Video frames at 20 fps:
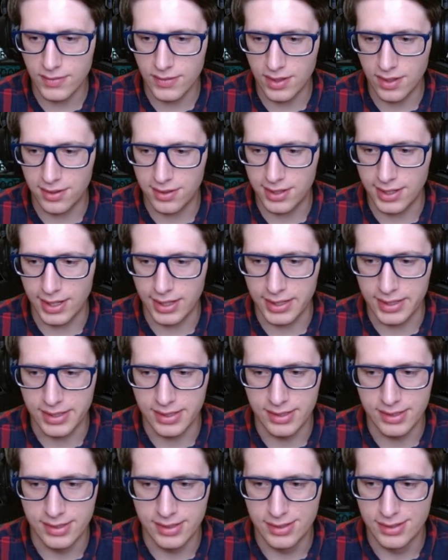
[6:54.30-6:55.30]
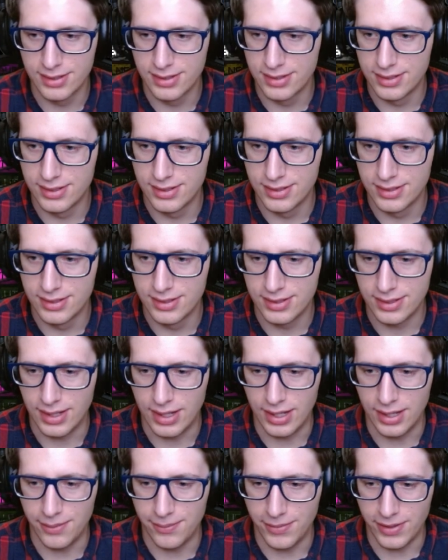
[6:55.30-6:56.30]
Okay.
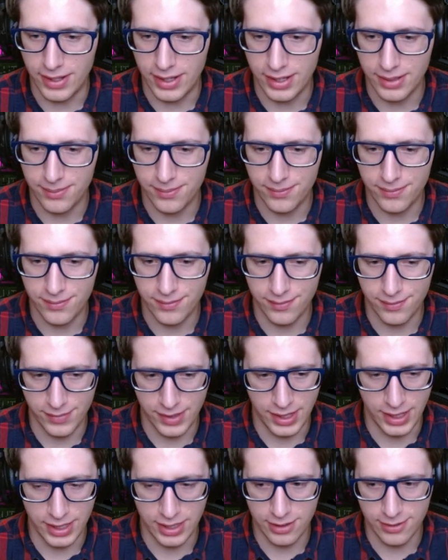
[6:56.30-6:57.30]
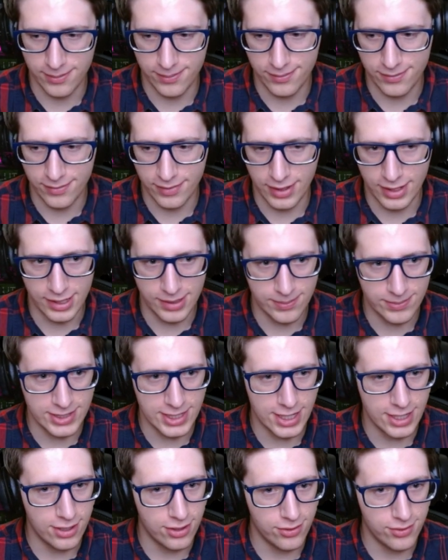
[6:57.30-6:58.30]
I'm I'm I am I am
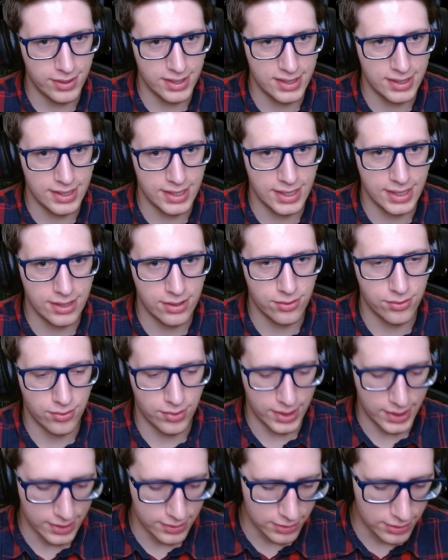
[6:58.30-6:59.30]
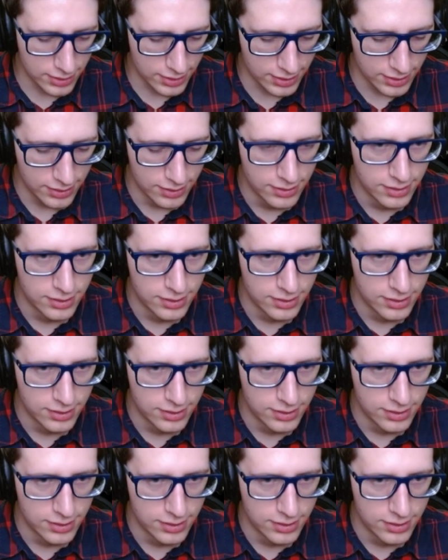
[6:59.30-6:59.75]
now in a real